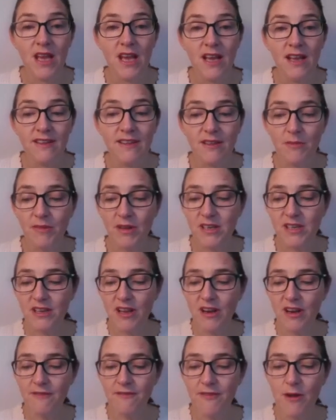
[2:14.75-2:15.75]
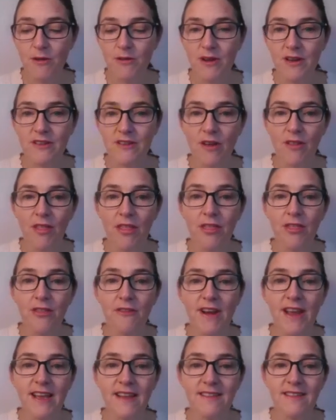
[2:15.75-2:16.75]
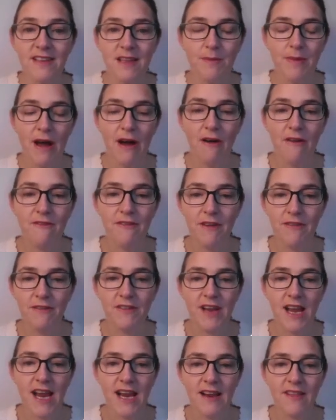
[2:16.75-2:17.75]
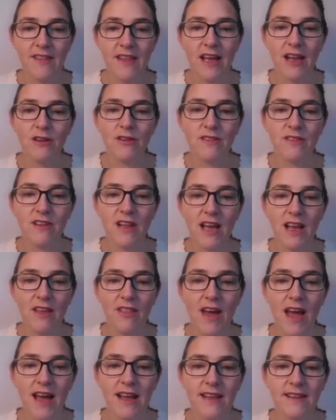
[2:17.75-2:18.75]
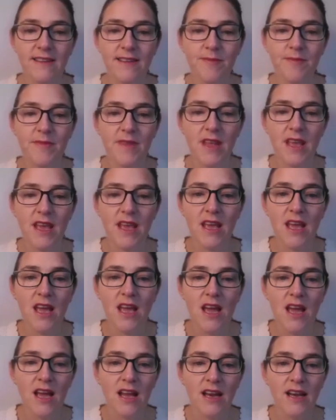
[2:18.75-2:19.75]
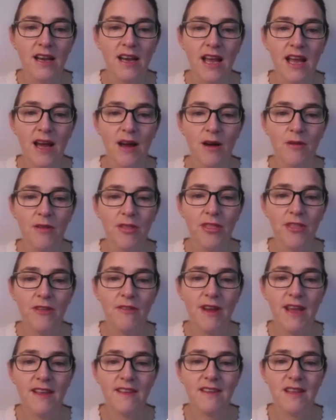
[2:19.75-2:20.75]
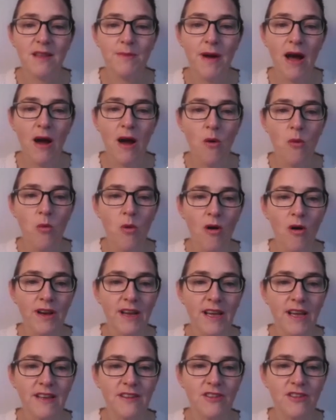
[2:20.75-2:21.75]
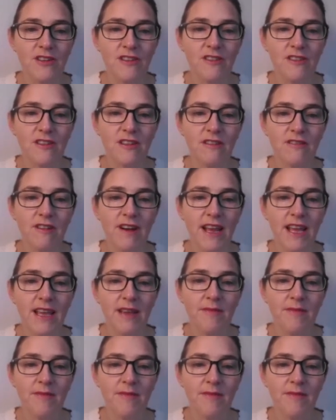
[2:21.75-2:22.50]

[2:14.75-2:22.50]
So I'm just going to focus on 3 to the power 15, and that looks like that. Now 3 to the power 1 is just 3.